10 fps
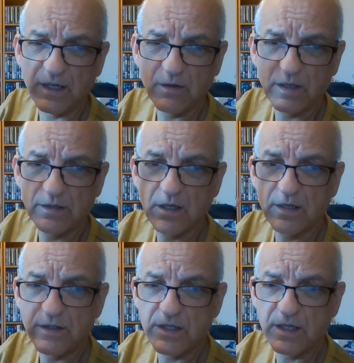Now,
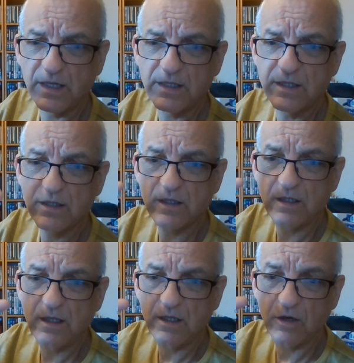I'd set
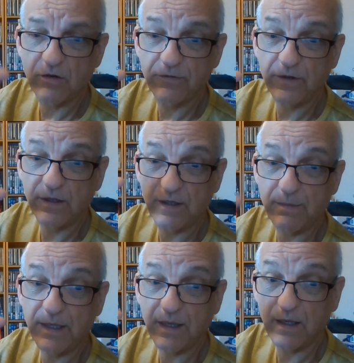the offer
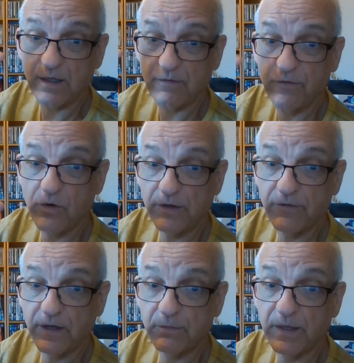limit at
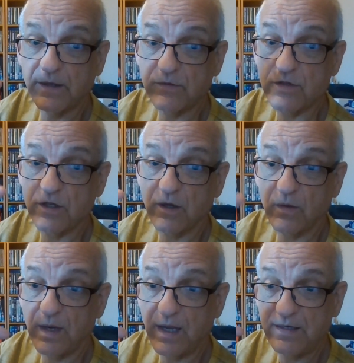£45,
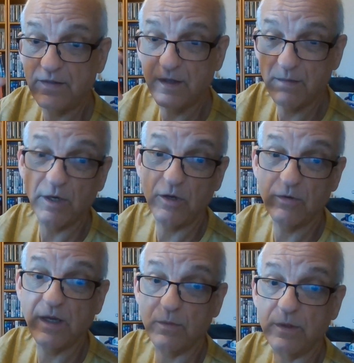so anything
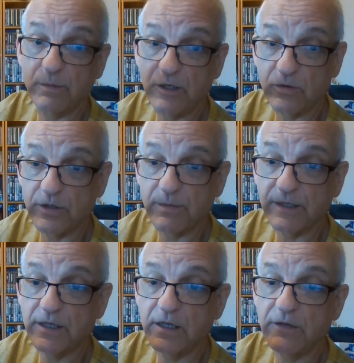below that would have been
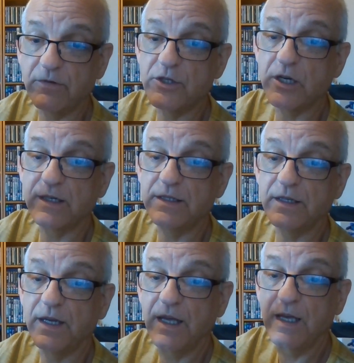automatically
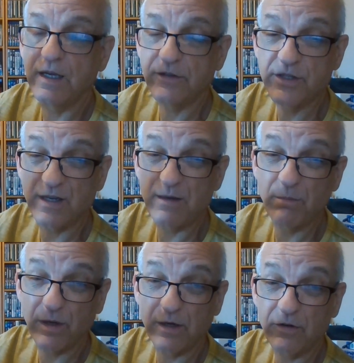rejected. And the
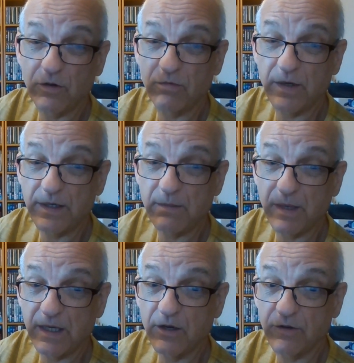same buyer had already
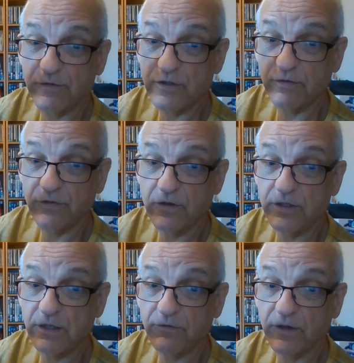made offers of
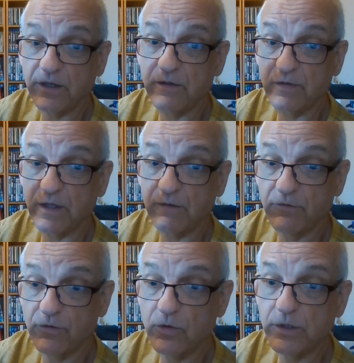35 and then
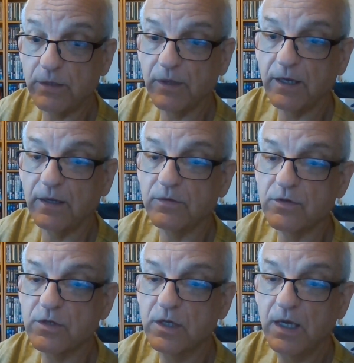
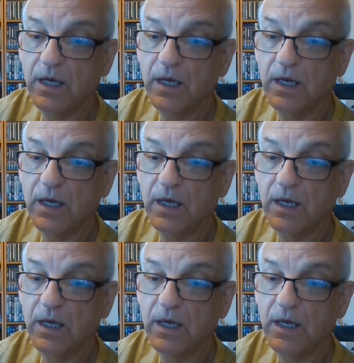£40.